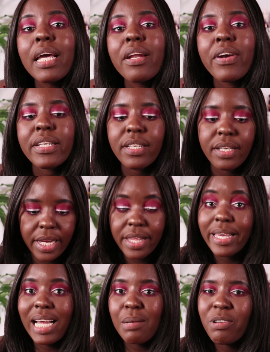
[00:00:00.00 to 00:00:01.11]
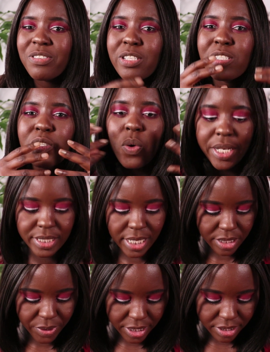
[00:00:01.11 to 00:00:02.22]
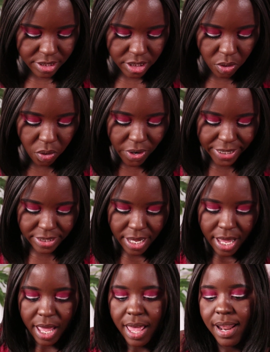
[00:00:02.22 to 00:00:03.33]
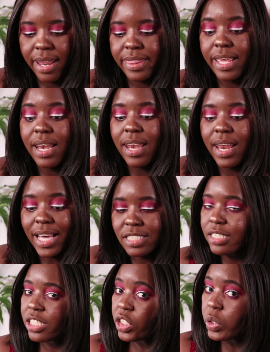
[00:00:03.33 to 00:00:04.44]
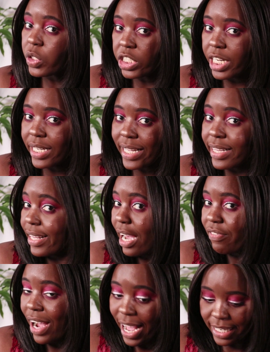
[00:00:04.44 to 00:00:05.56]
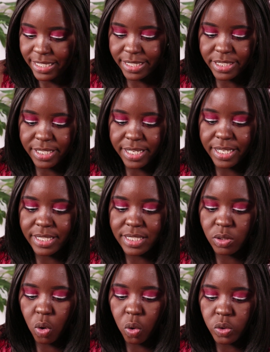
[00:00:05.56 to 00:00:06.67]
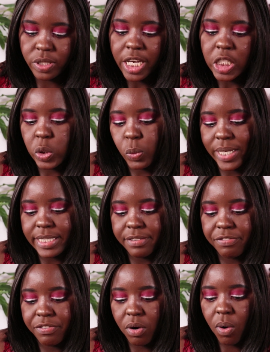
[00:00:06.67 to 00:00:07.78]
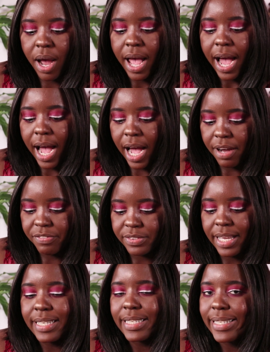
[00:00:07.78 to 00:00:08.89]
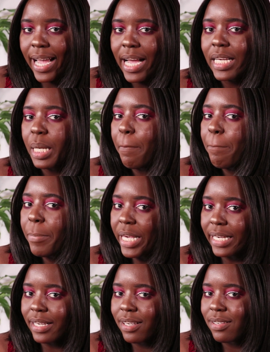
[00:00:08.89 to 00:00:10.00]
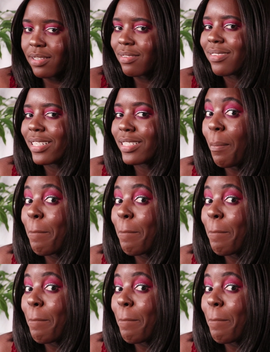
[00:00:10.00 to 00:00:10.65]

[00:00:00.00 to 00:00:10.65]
ready and they come off so easy as you can see all right the last new shade that they have added is called 24 after dark pink there's a